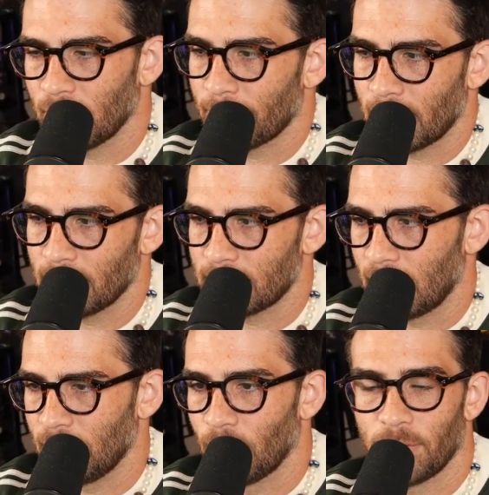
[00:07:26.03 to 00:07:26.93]
about
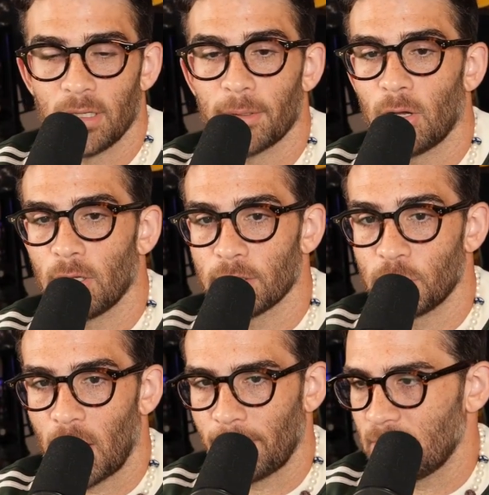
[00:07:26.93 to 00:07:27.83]
Nintendo. Think about all the
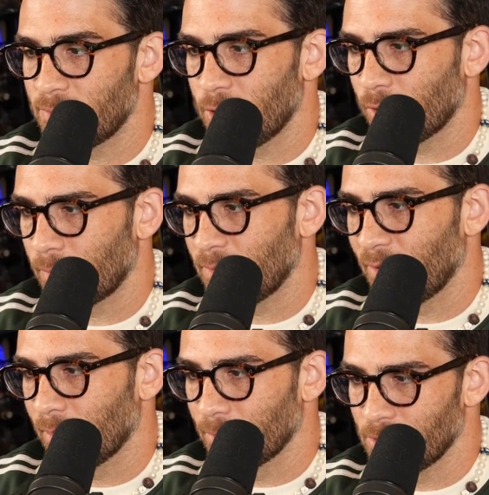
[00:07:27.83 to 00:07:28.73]
Japanese video game
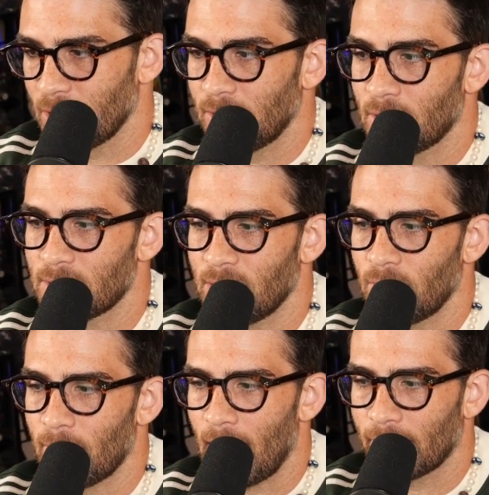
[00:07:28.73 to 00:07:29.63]
developers. It doesn't
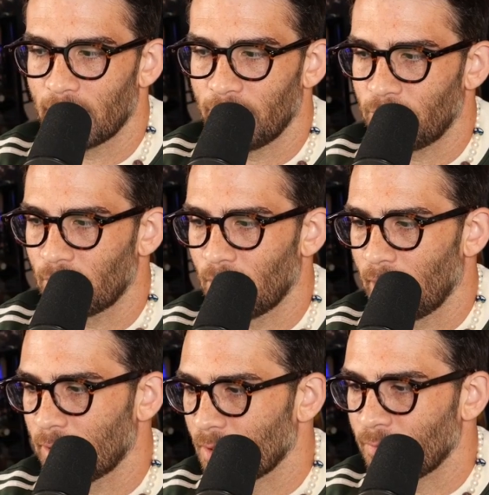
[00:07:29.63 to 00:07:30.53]
even matter if their
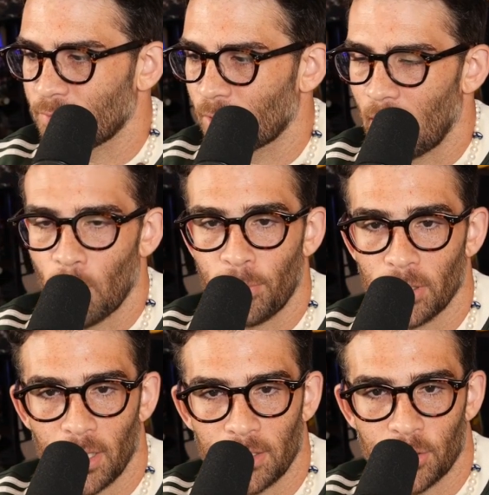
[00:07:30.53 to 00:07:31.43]
output,
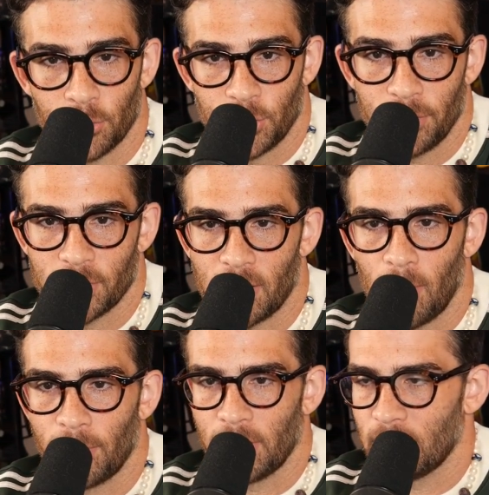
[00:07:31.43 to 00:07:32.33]
like Kojima's
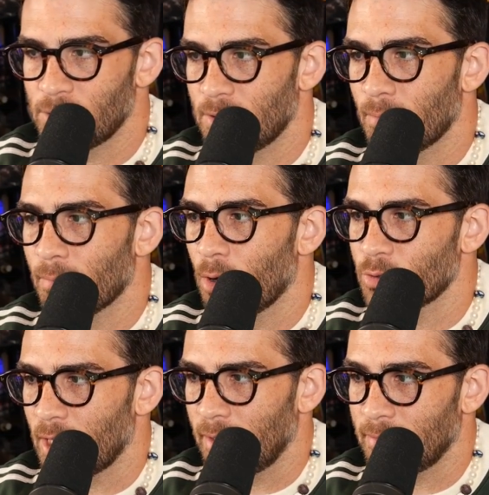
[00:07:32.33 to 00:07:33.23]
output is the
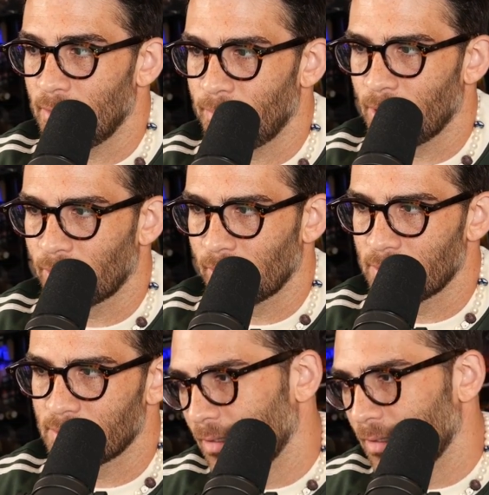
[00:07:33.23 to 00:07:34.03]
most anti-imperialist,